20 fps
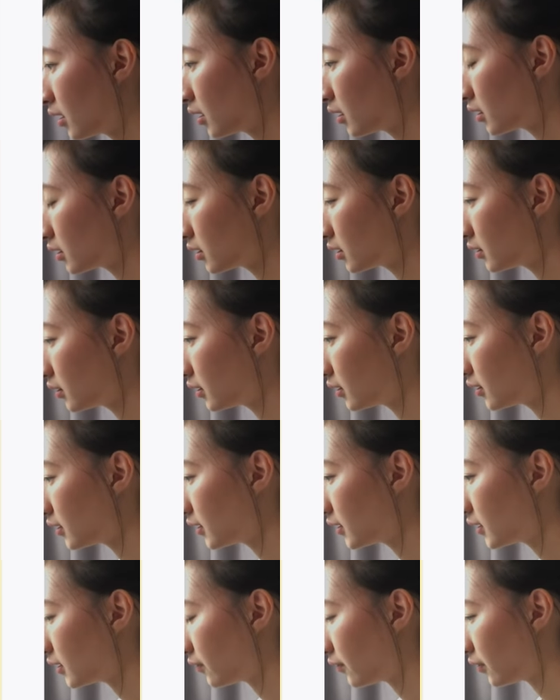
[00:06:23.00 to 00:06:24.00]
So this
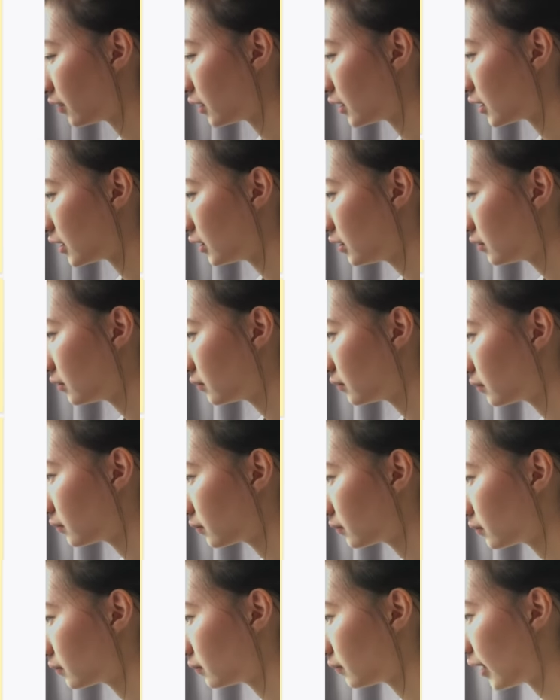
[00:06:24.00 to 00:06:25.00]
is silver lid,
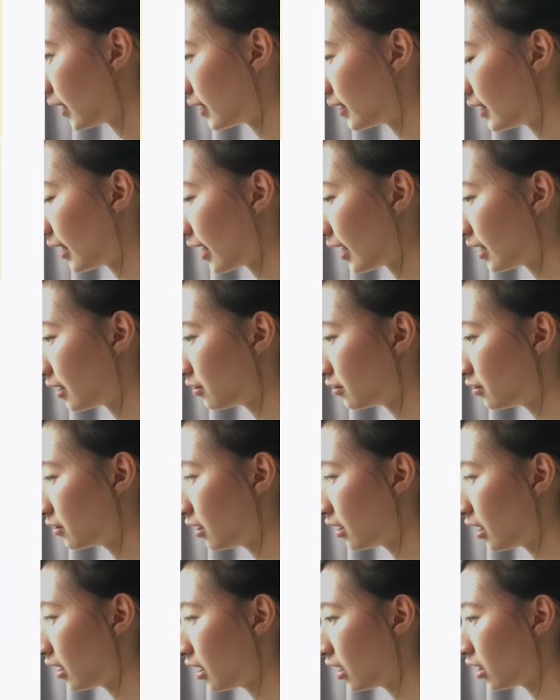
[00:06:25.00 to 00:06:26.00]
and then
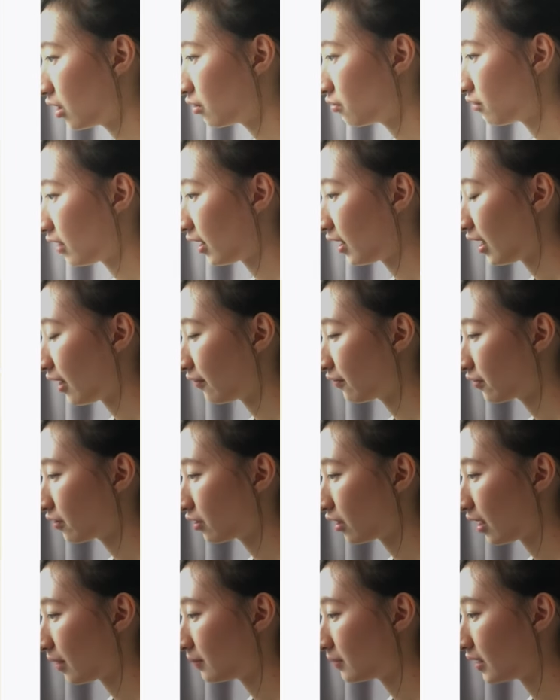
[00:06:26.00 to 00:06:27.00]
right
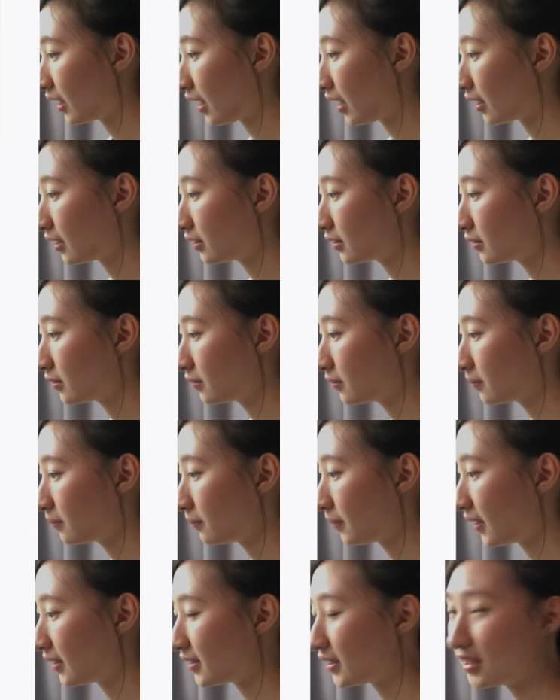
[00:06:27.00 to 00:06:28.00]
after I'm done,
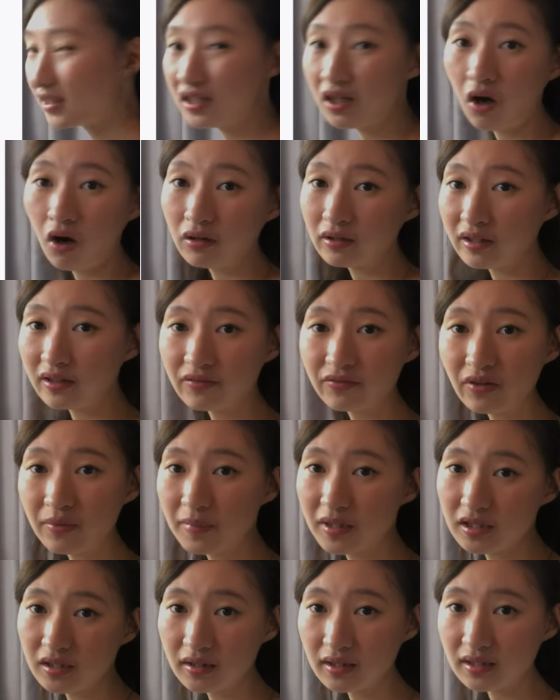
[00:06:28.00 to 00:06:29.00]
basically all the
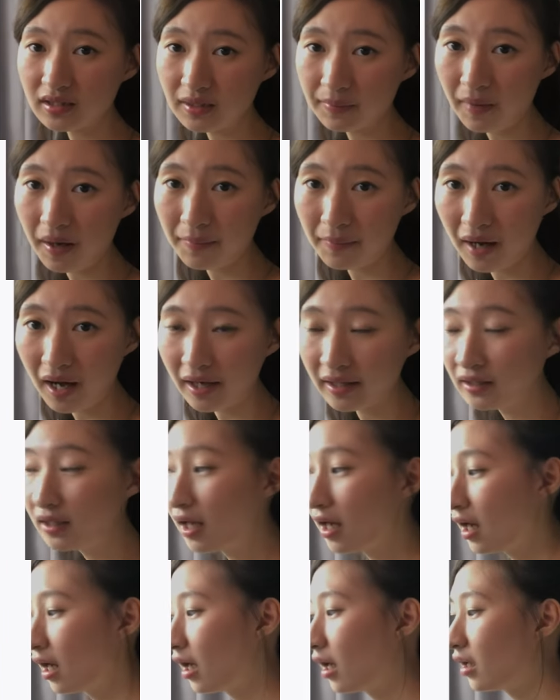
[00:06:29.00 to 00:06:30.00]
information is in my mind.
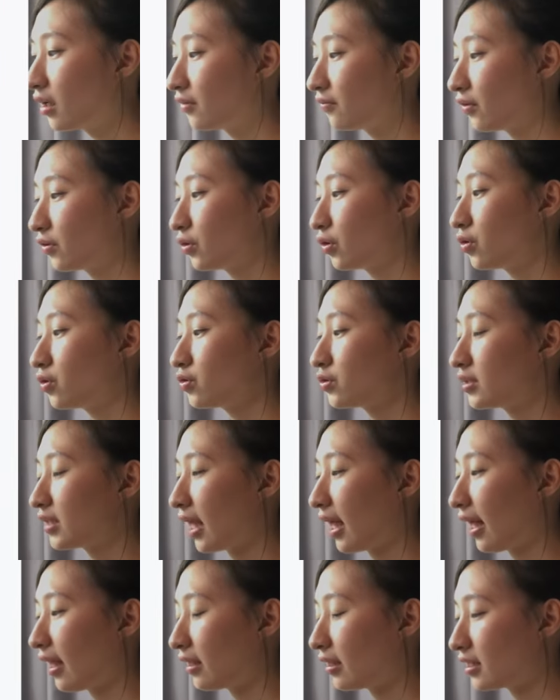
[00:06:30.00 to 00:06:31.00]
For those
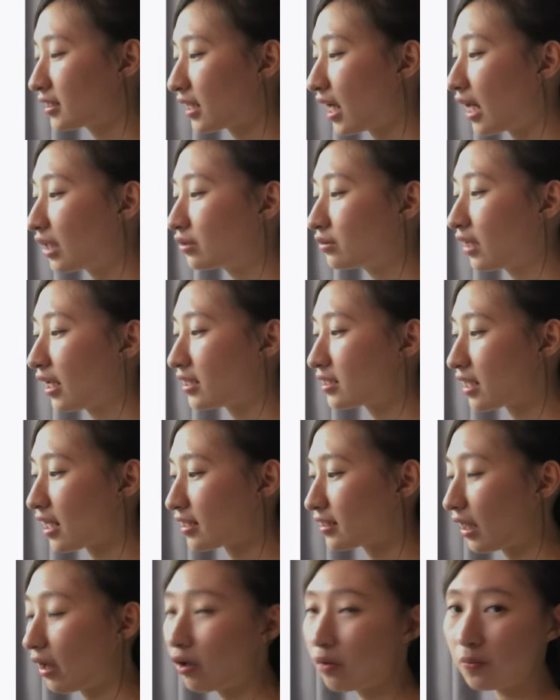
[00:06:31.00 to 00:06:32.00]
that is hard to
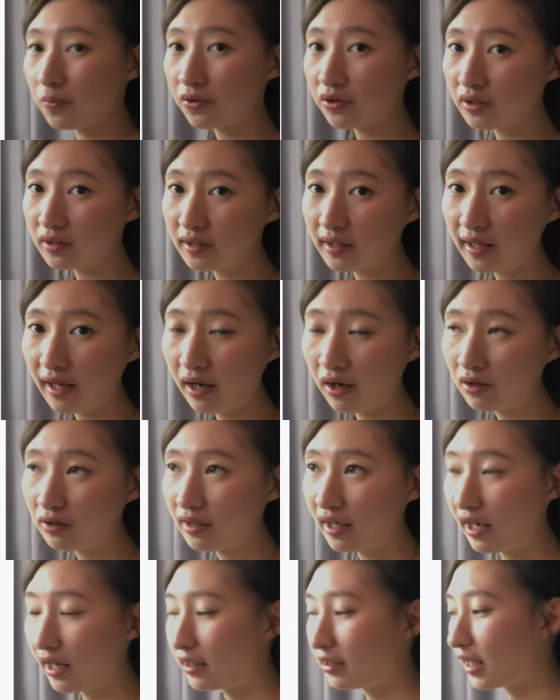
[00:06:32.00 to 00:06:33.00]
digest, I'll print it out
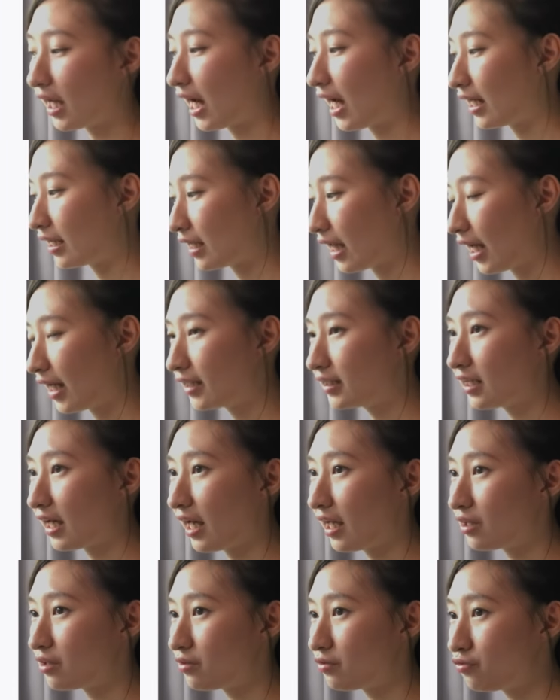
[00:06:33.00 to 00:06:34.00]
and highlight
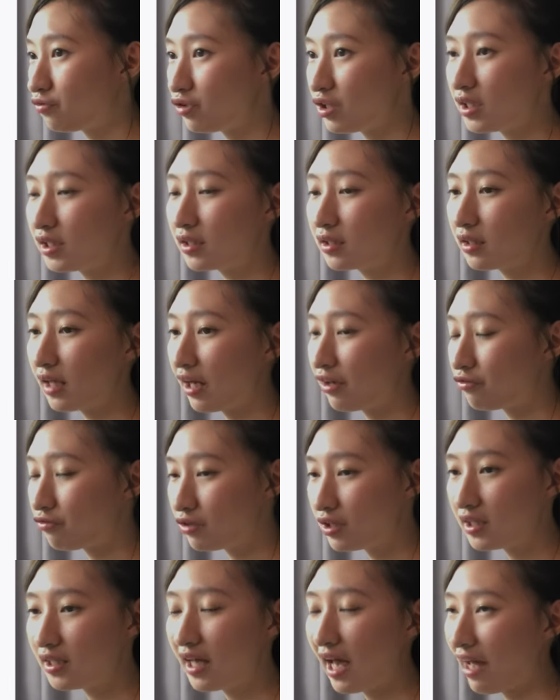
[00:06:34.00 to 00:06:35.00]
and read and
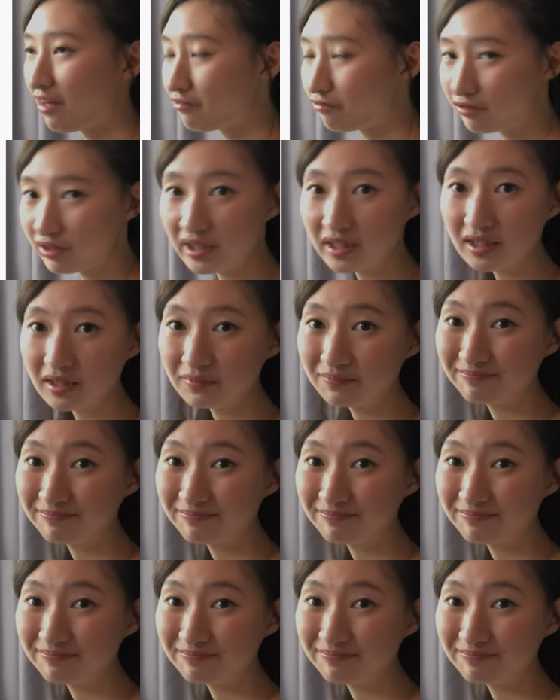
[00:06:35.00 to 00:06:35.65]
read and read.